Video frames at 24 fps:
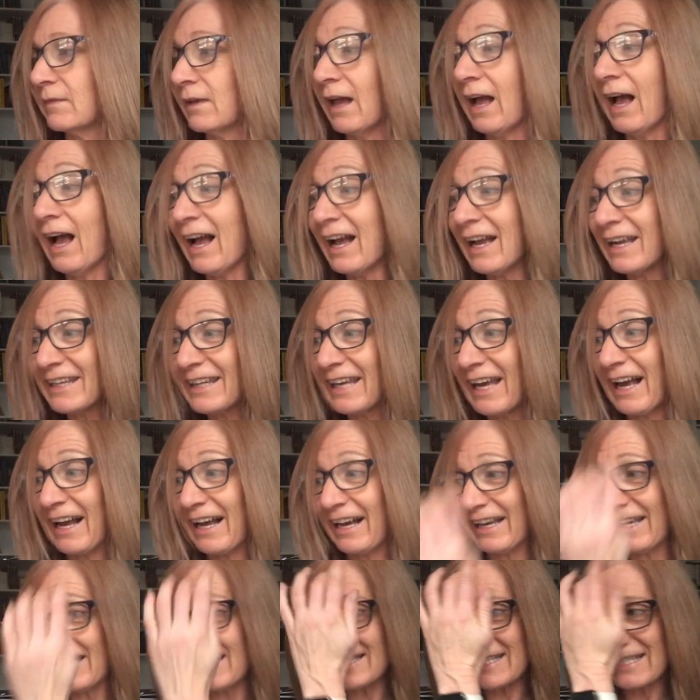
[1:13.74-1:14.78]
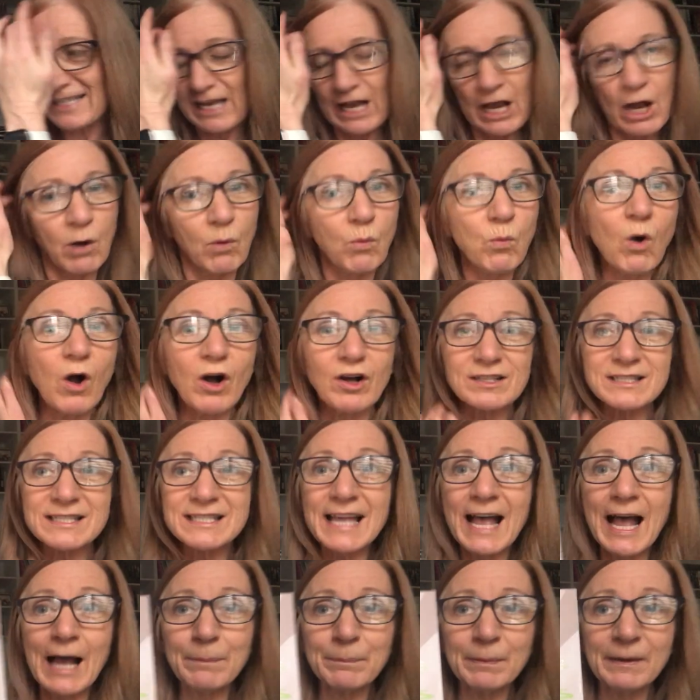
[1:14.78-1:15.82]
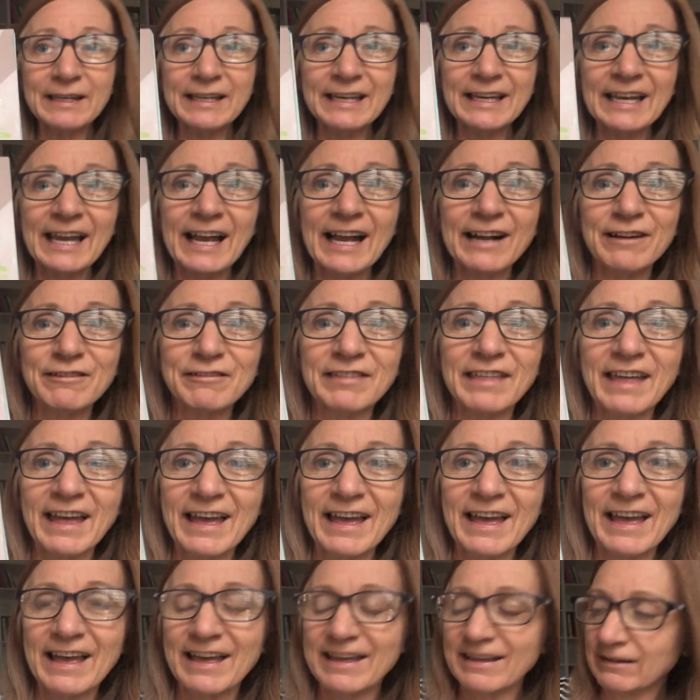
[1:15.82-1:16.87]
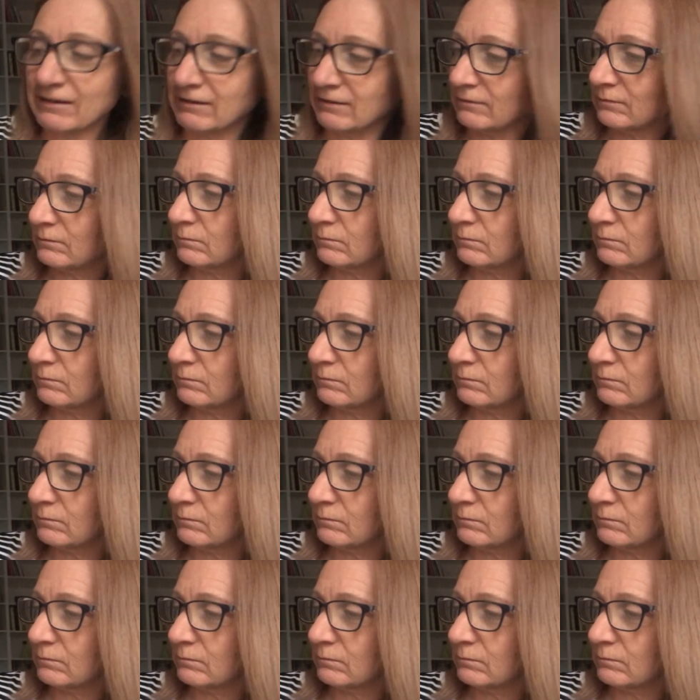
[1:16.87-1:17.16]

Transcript: Hi guys, what's happening out there?